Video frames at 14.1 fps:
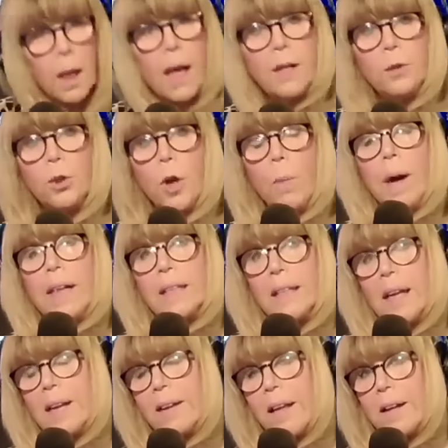And Joe Biden
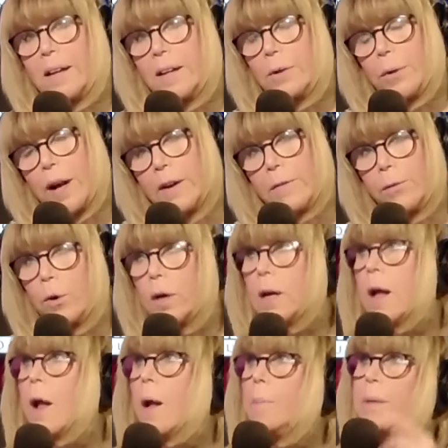can't get any credit for it
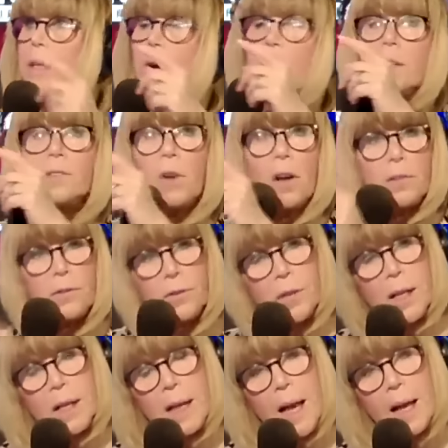because on
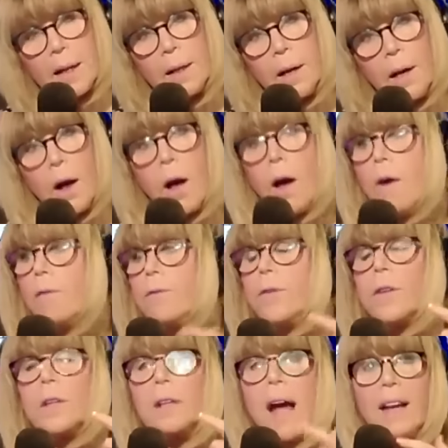CNN, for
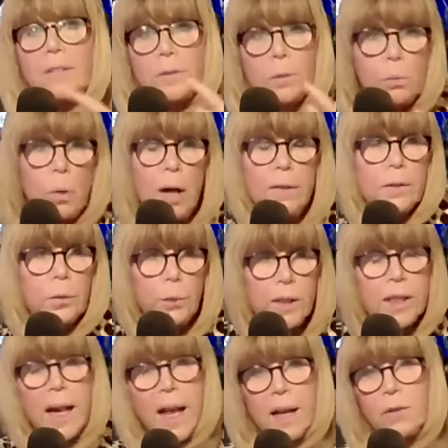the last,
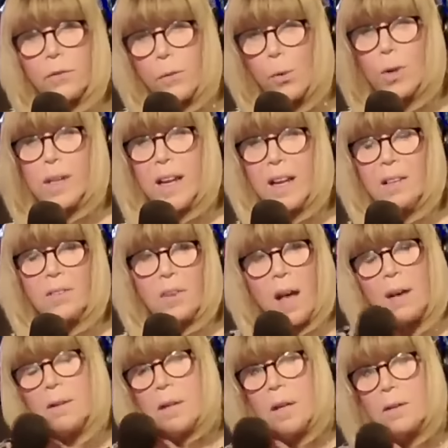3 days, 4 days?
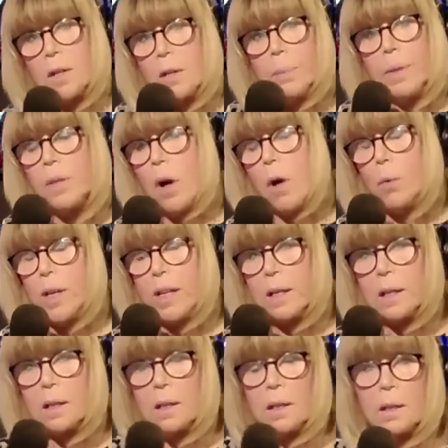I don't know. It could have been all
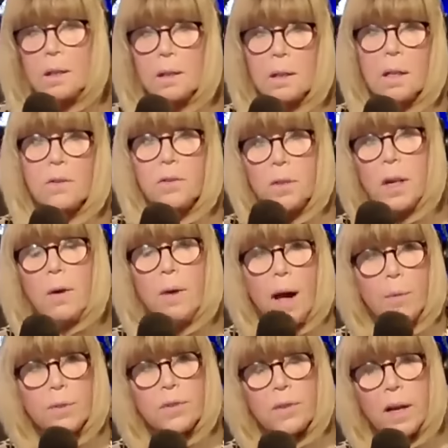week. Because, you know, I
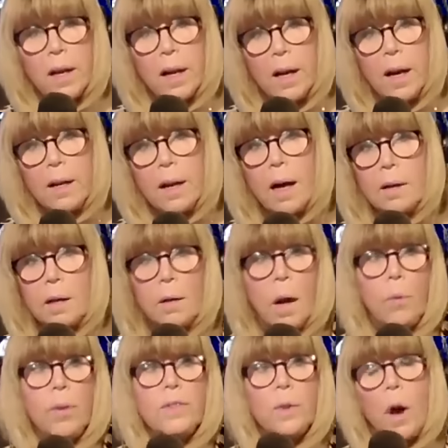was I
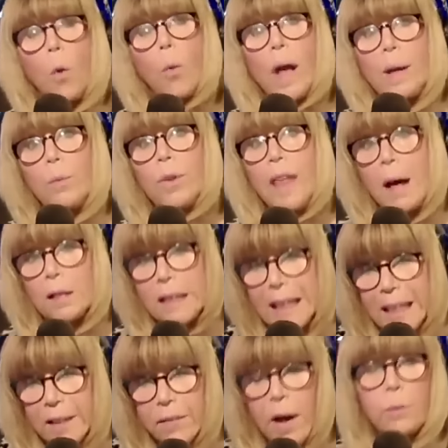wasn't away without leave.